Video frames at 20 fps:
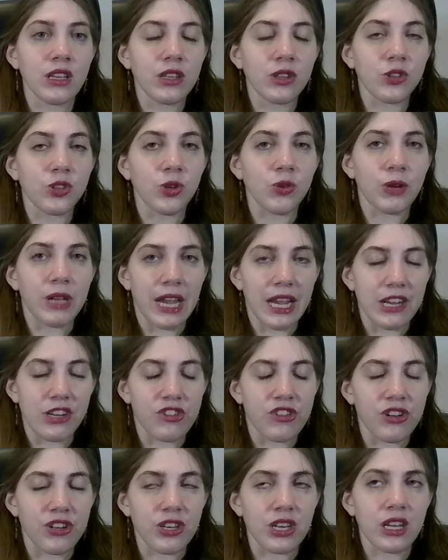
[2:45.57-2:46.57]

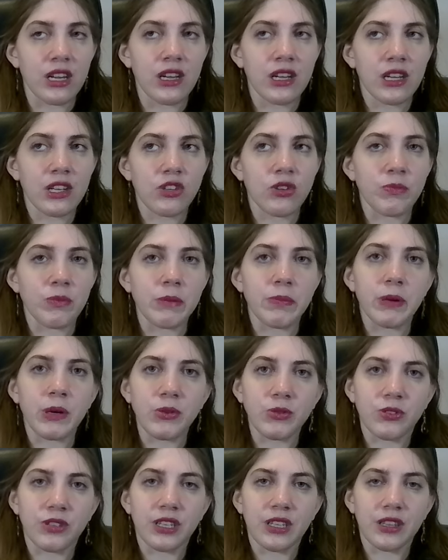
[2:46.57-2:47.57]
location to be
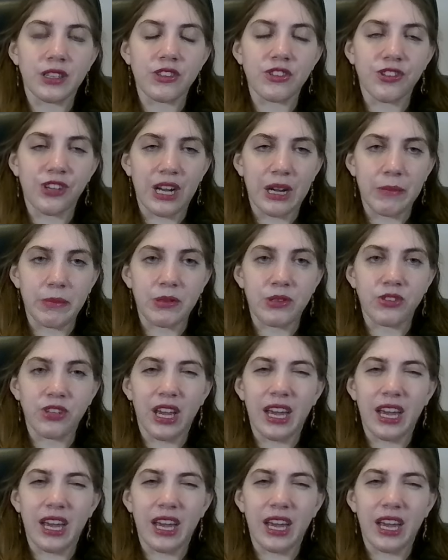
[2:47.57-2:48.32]
posting these chapters.